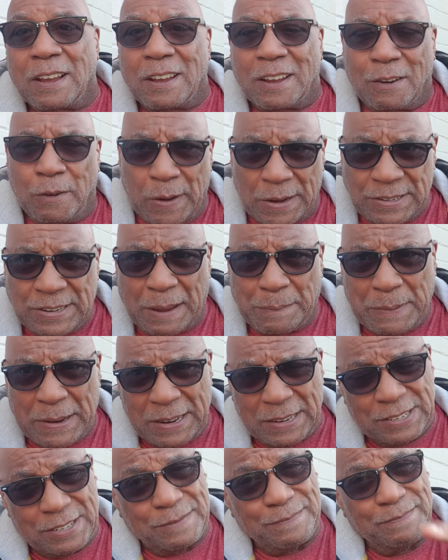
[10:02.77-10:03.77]
Quick 10
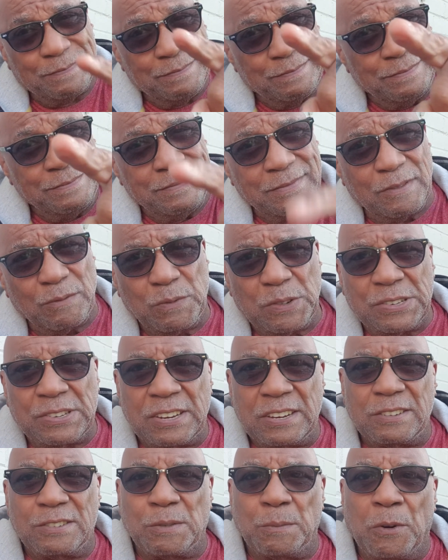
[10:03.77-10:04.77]
minutes. We'll
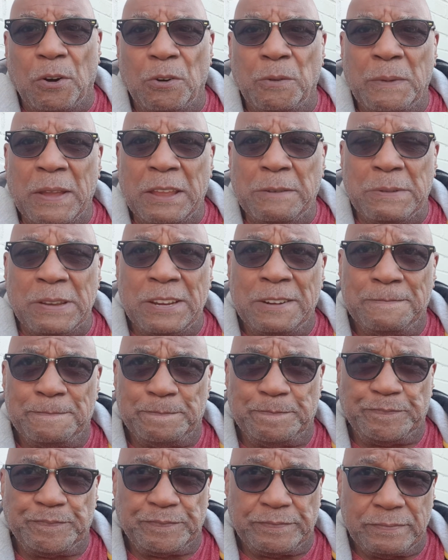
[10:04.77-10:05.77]
see you tomorrow maybe.
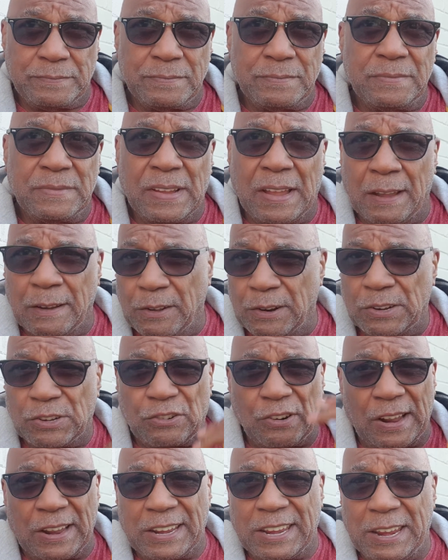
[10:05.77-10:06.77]
I'm going to
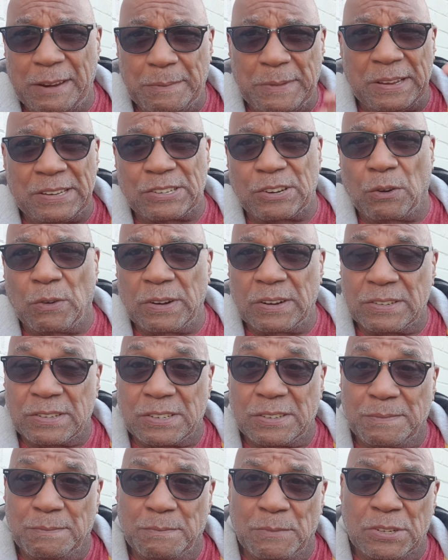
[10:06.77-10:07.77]
try and keep these going
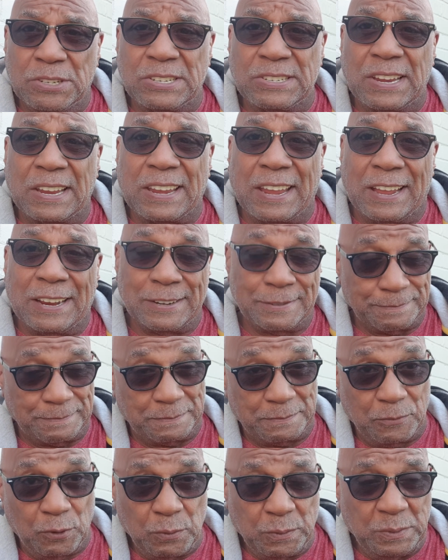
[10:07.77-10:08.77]
as much as I can.
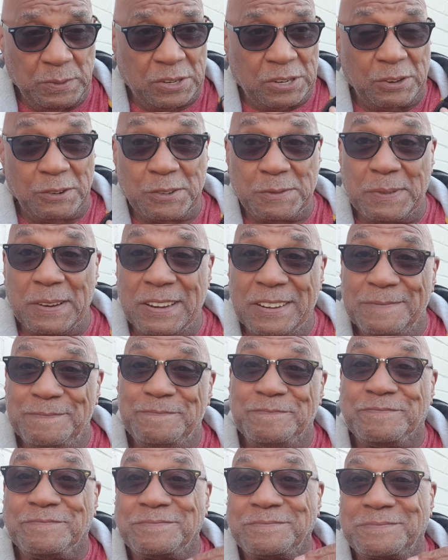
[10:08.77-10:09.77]
Oops, excuse me.
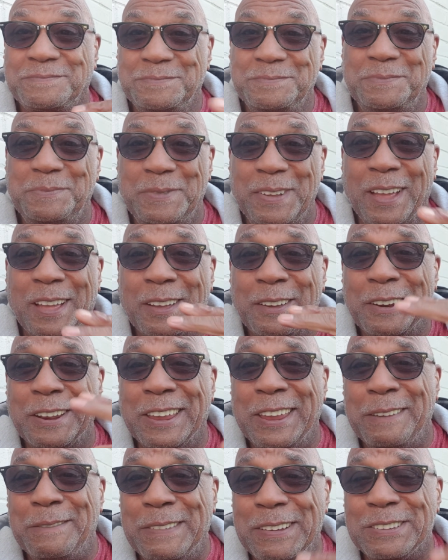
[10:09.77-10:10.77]
I'm going to
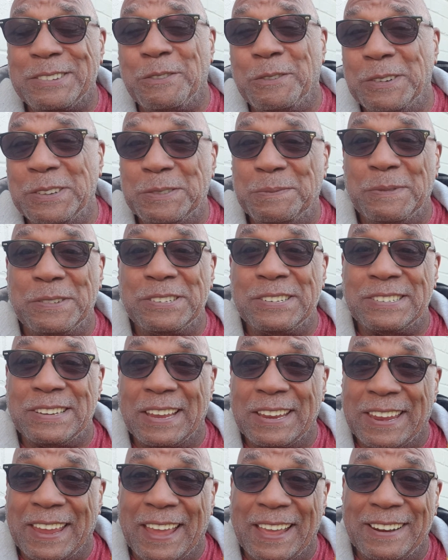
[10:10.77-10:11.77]
keep these going as much as
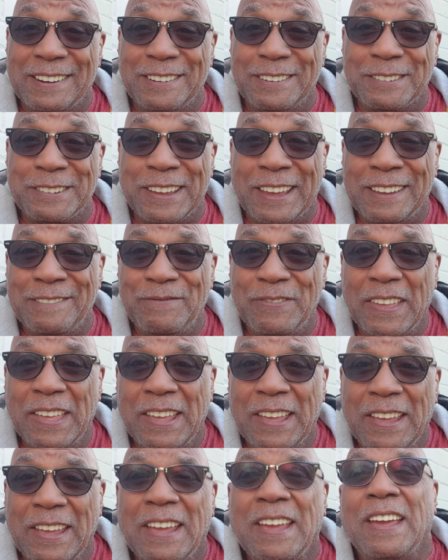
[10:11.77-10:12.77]
I can, okay?
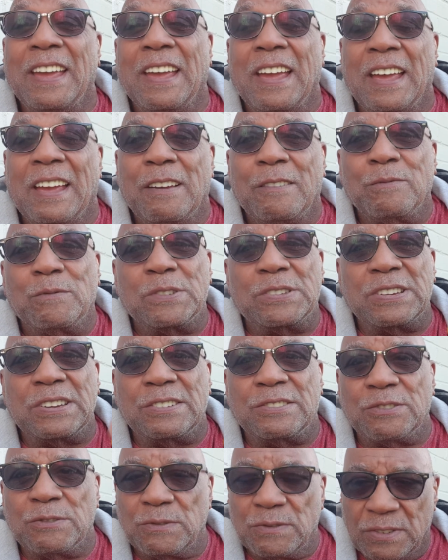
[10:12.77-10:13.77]
We'll see you
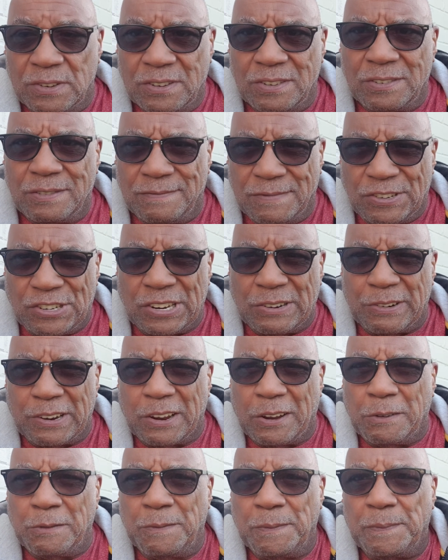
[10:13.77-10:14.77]
soon. Cheerio.